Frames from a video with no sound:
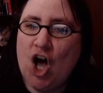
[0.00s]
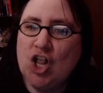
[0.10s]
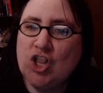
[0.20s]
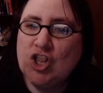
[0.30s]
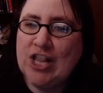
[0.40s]

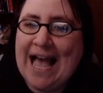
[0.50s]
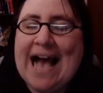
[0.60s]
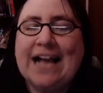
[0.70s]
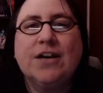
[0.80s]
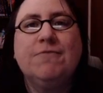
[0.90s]

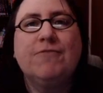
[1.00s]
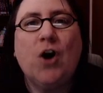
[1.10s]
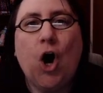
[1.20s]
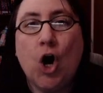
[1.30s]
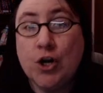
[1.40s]
lack of
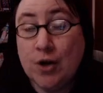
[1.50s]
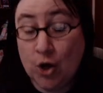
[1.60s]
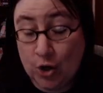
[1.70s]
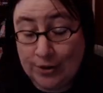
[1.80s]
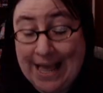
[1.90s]

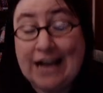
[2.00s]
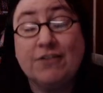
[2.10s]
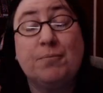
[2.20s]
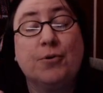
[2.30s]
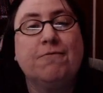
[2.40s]

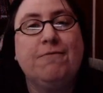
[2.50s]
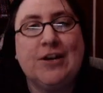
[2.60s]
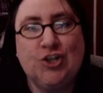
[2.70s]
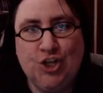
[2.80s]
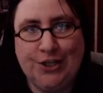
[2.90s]

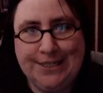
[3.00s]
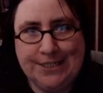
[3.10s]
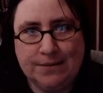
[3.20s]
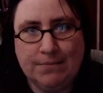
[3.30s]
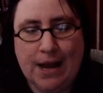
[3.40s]
professionalism